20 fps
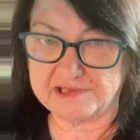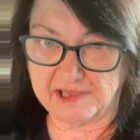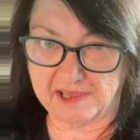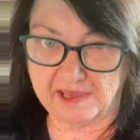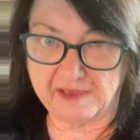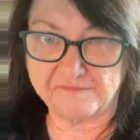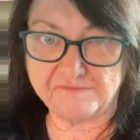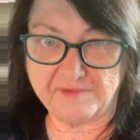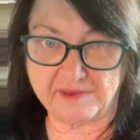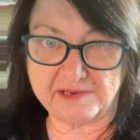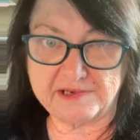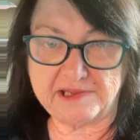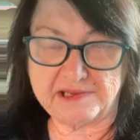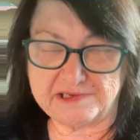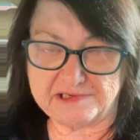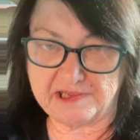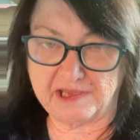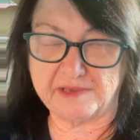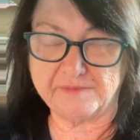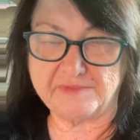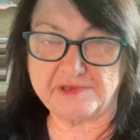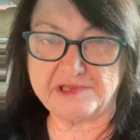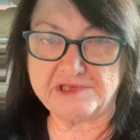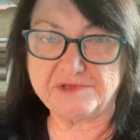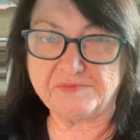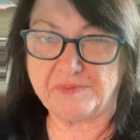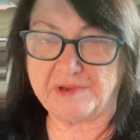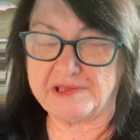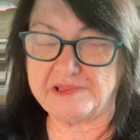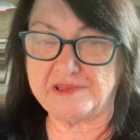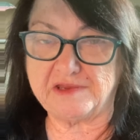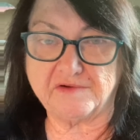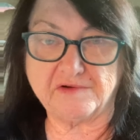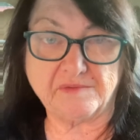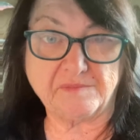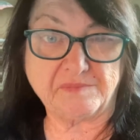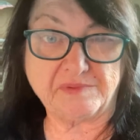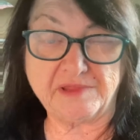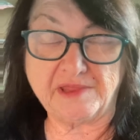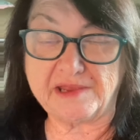to have any damage, but there
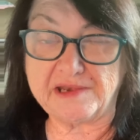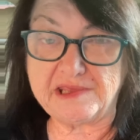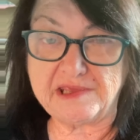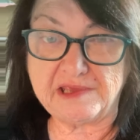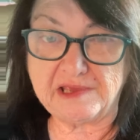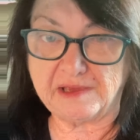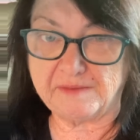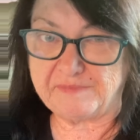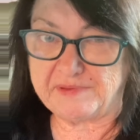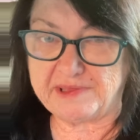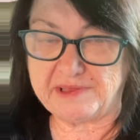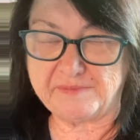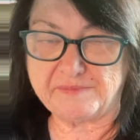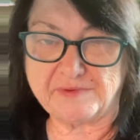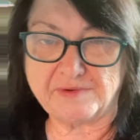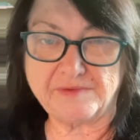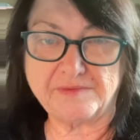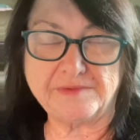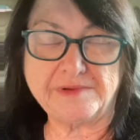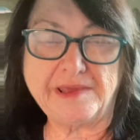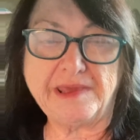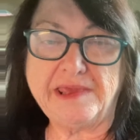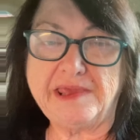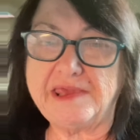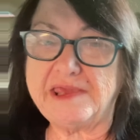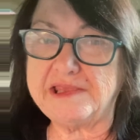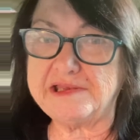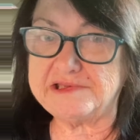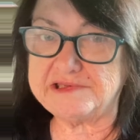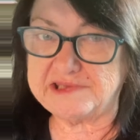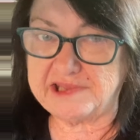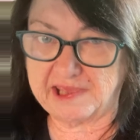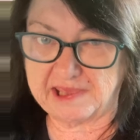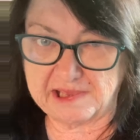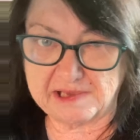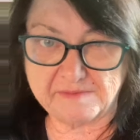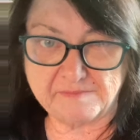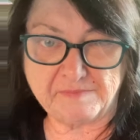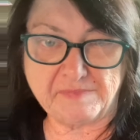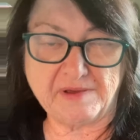were plenty of people in
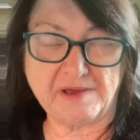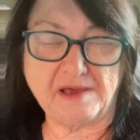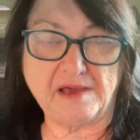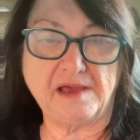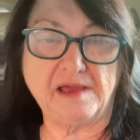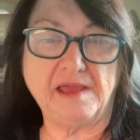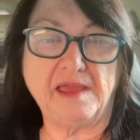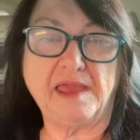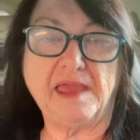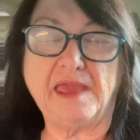Tampa